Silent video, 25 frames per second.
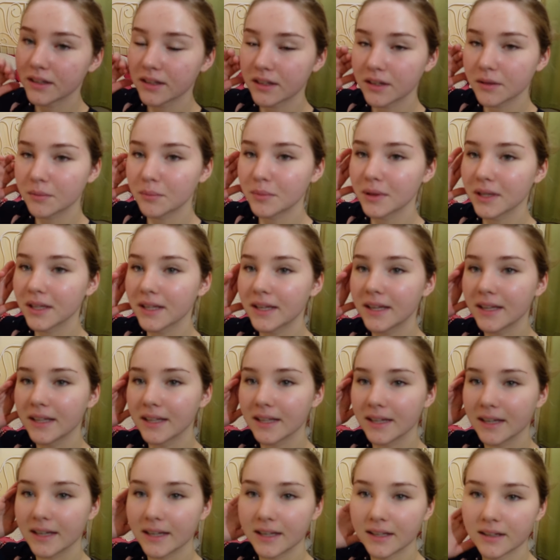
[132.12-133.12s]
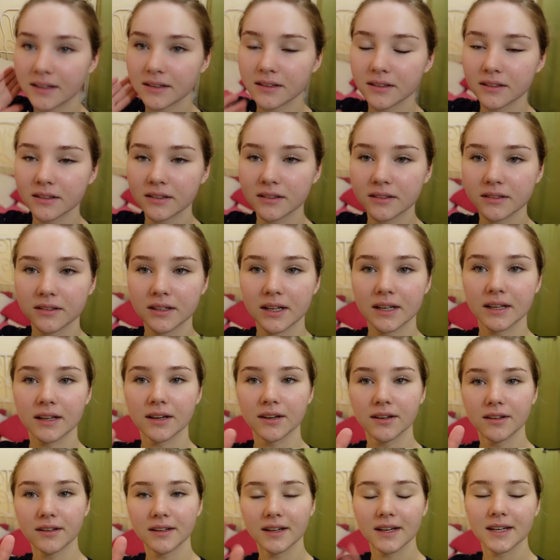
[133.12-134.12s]
completely
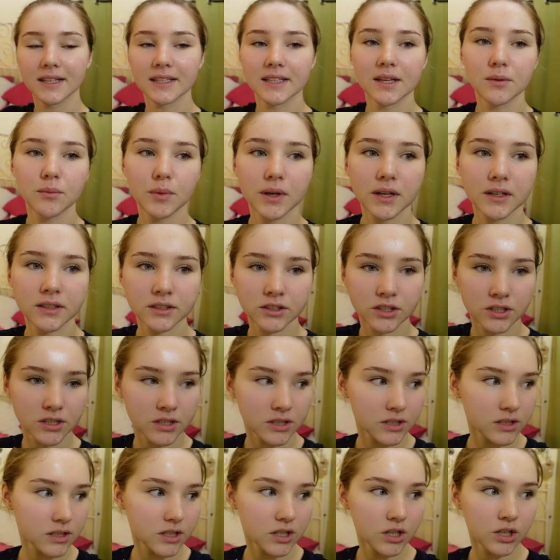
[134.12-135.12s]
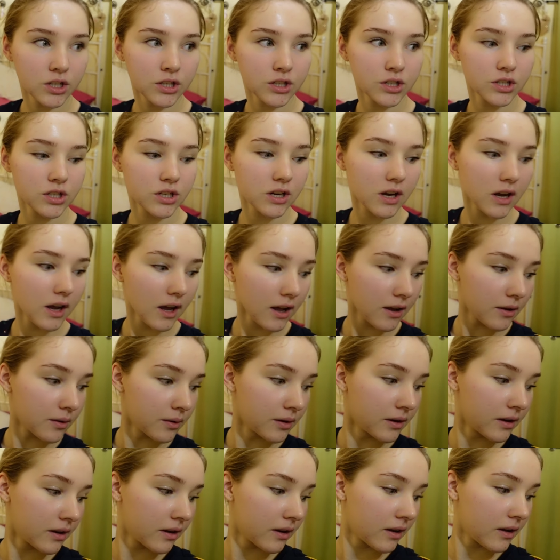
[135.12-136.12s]
hello, and then we are just good to go.
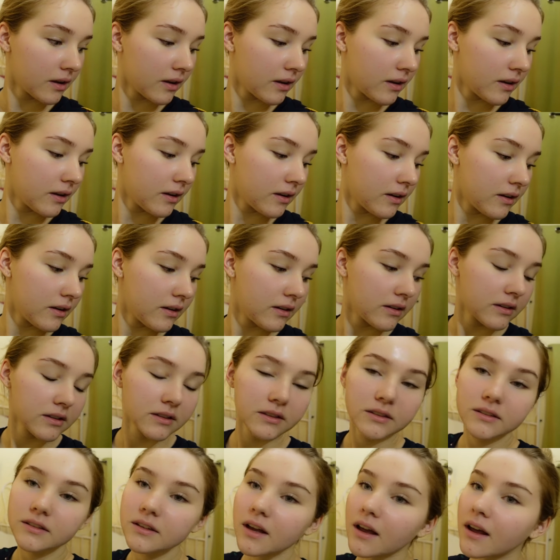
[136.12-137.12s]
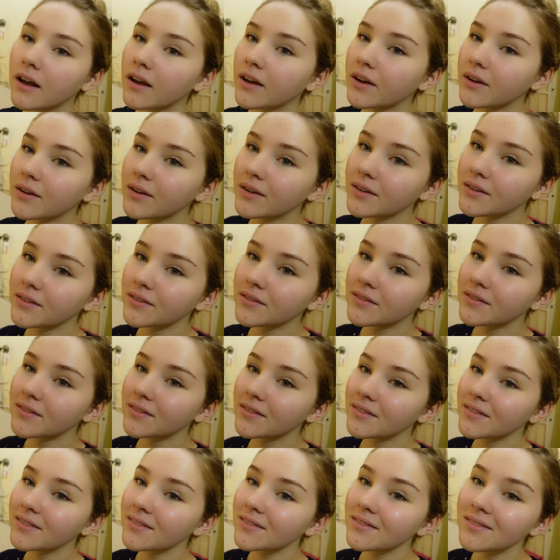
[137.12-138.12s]
So
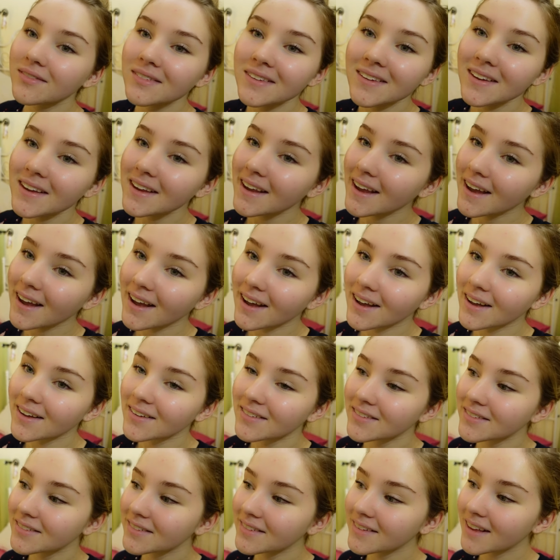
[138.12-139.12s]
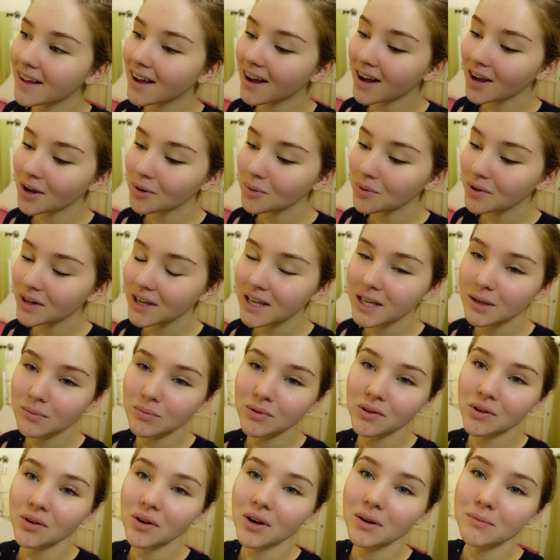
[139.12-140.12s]
yeah, I will
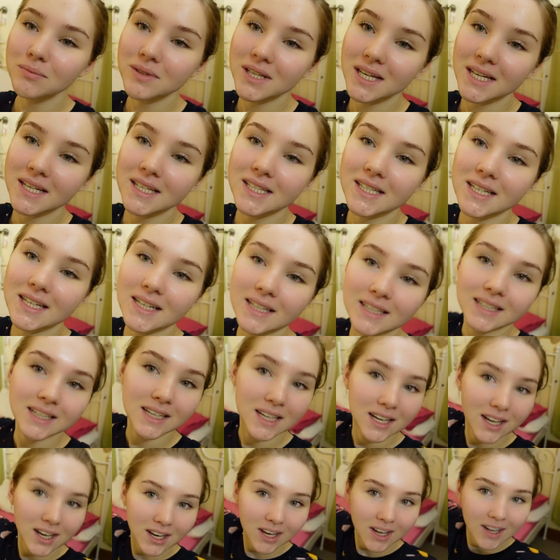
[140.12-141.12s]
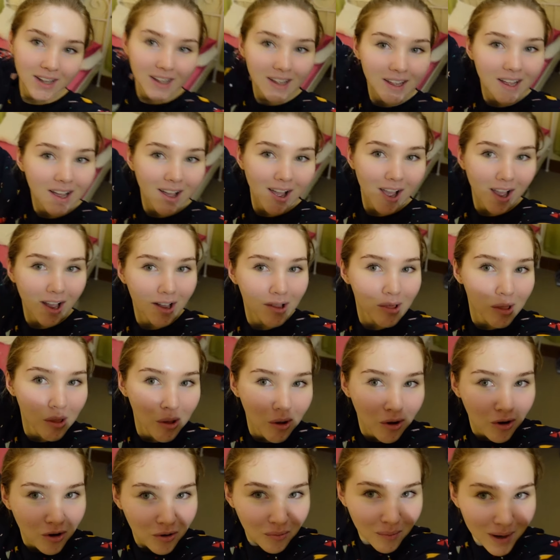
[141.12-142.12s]
keep you updated
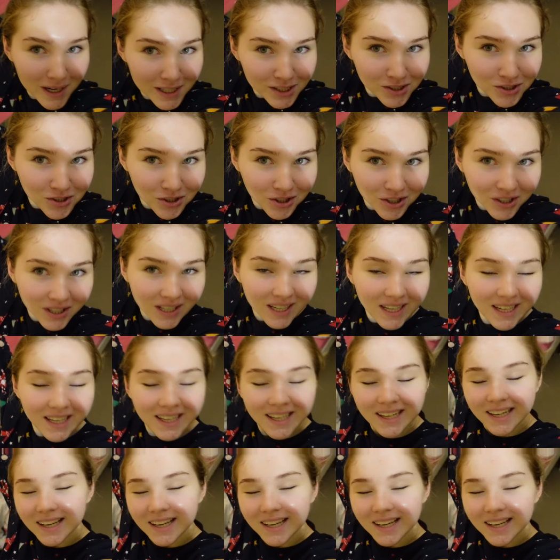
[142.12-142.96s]
along my journey.